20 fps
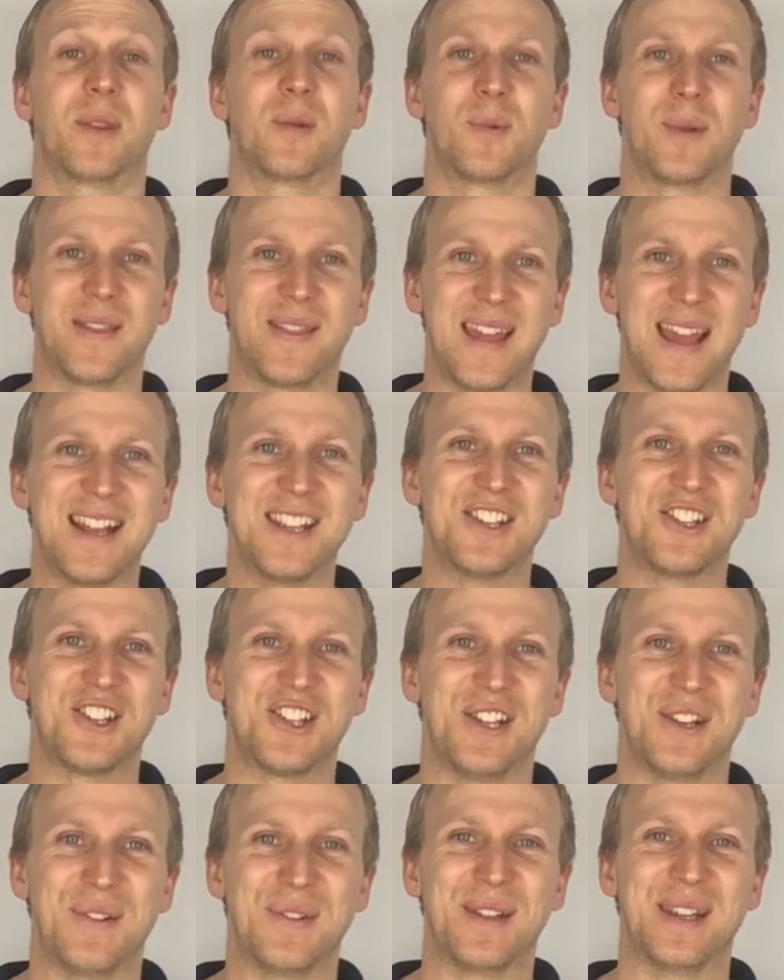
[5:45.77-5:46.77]
We then
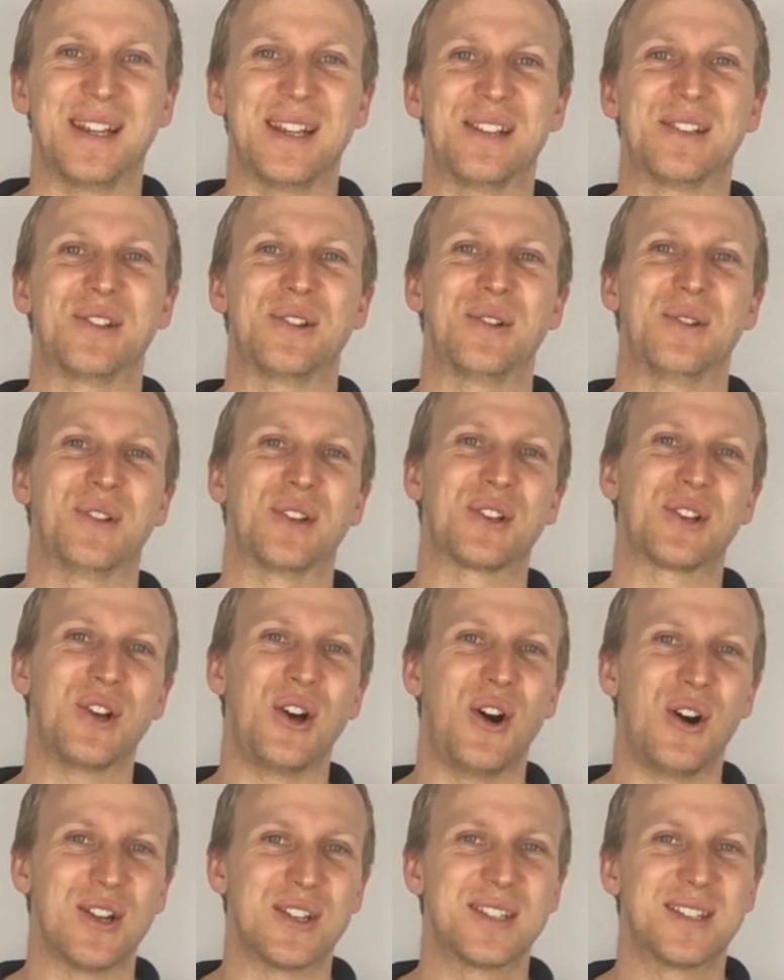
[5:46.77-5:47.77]
shift into the
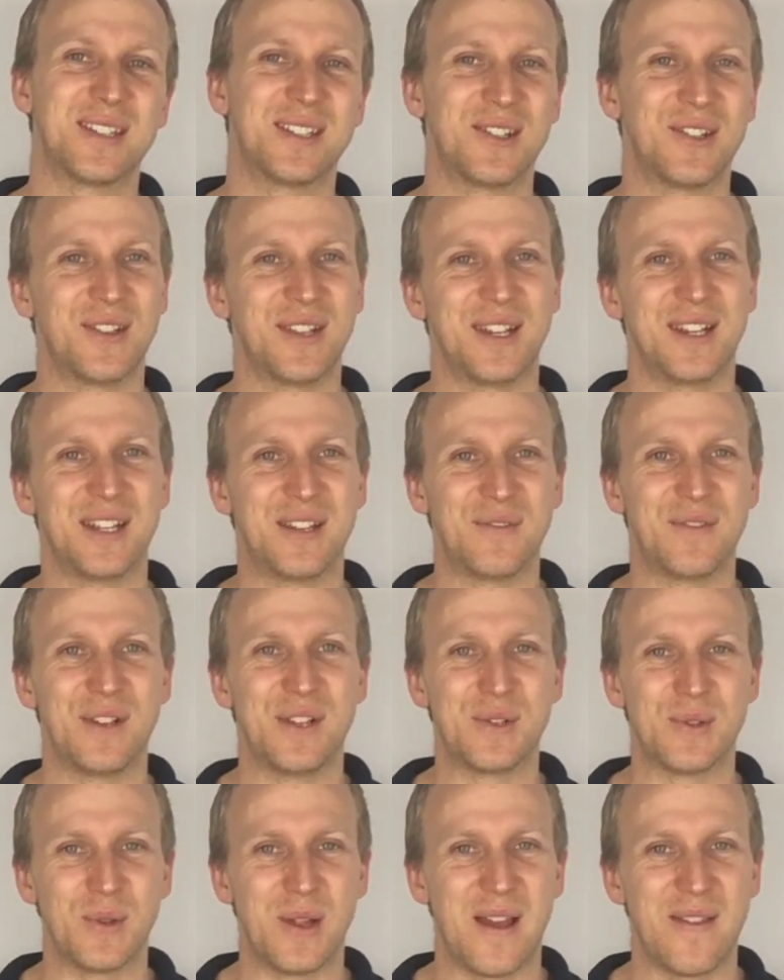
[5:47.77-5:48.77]
cost to the
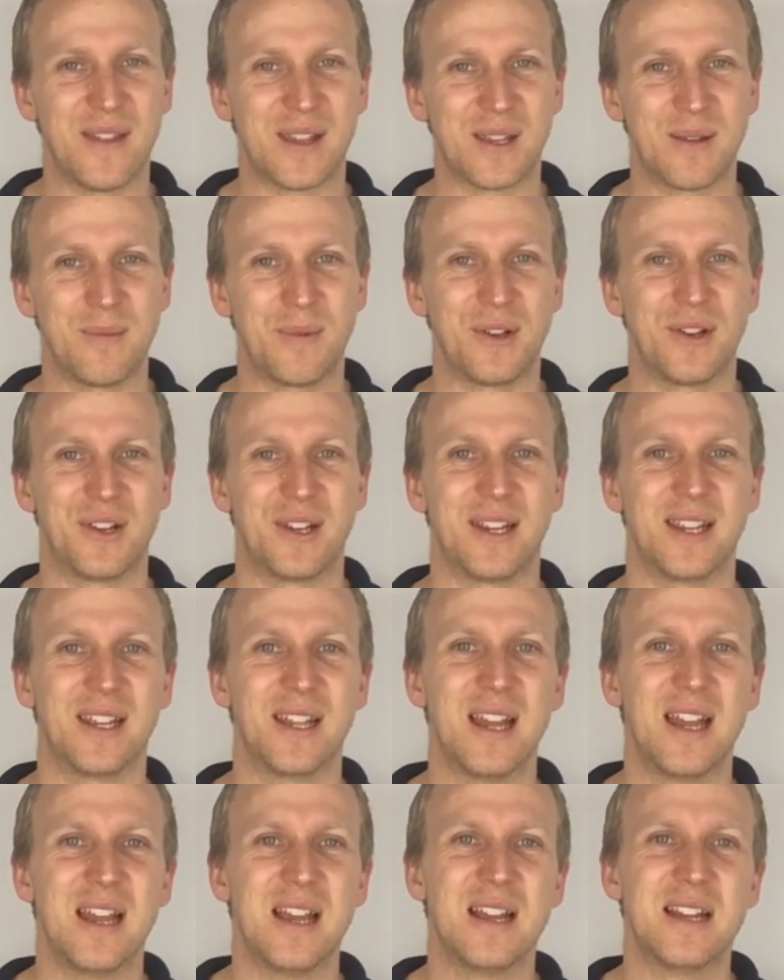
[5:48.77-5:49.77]
individual and the community.
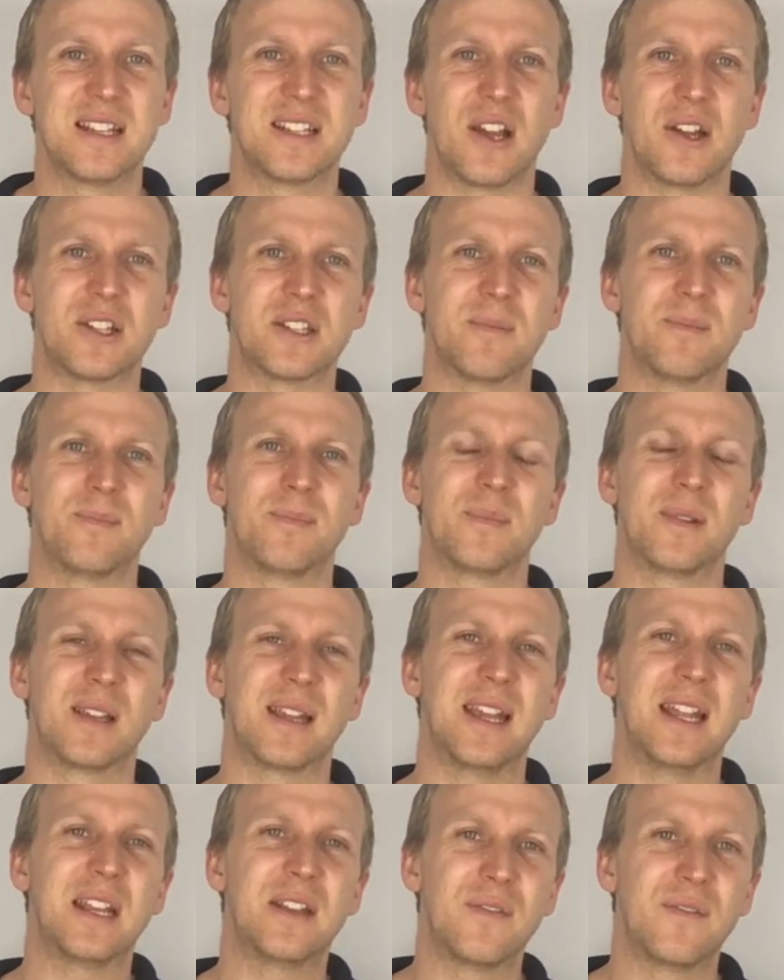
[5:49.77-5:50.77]
So some
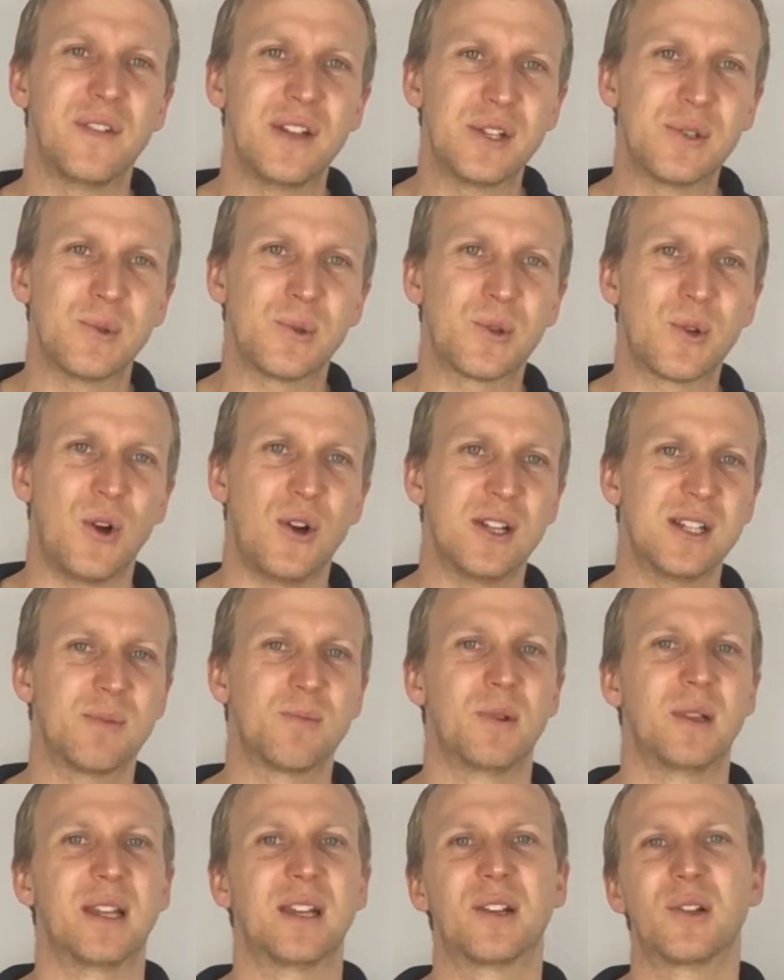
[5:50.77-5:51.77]
individual costs
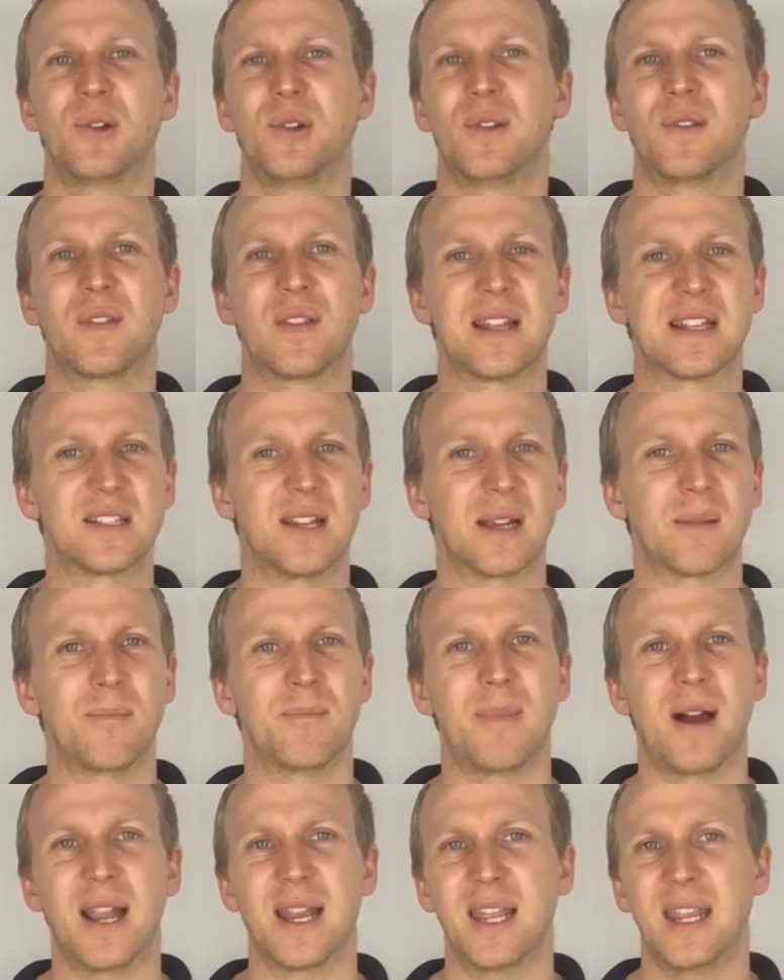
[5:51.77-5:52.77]
will include things like
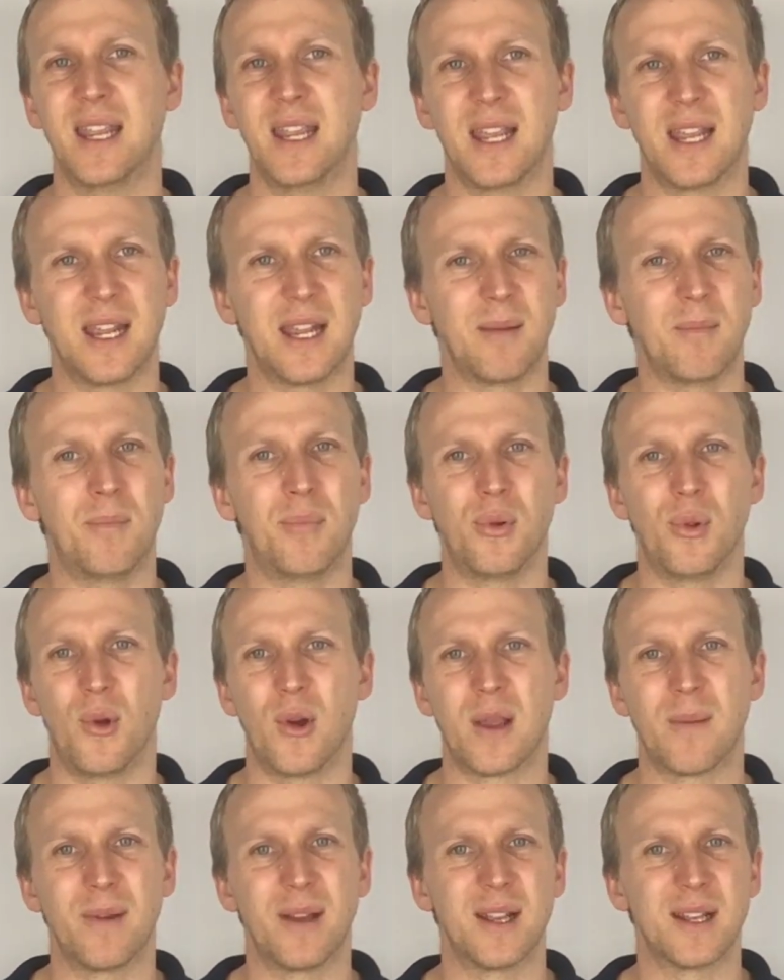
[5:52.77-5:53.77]
money,
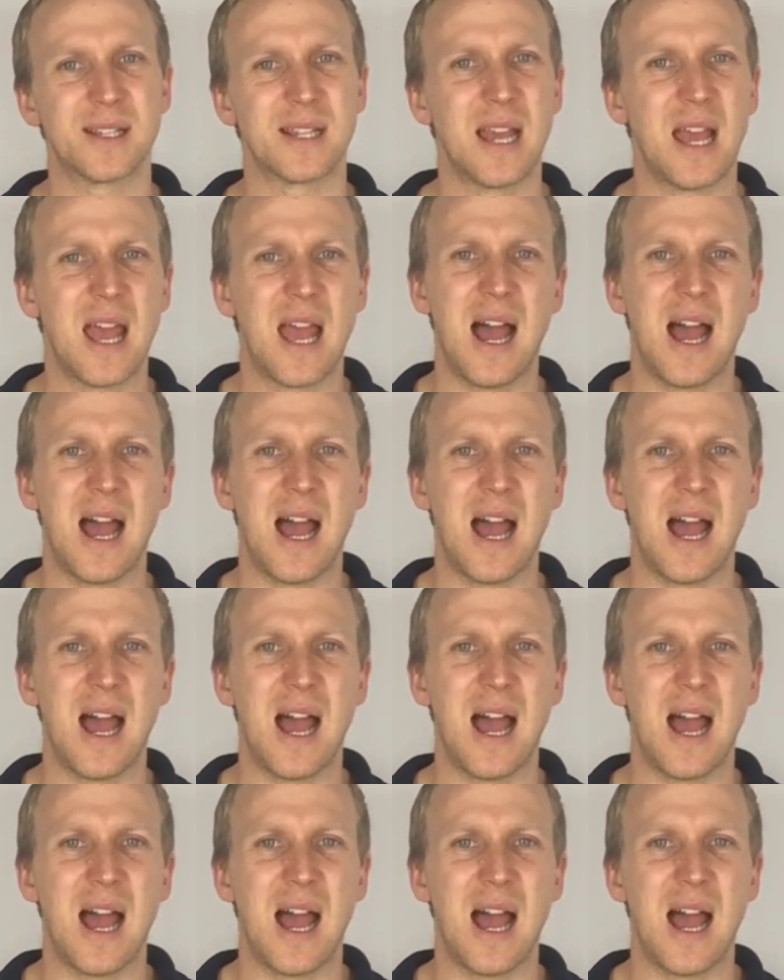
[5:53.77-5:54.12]
employment,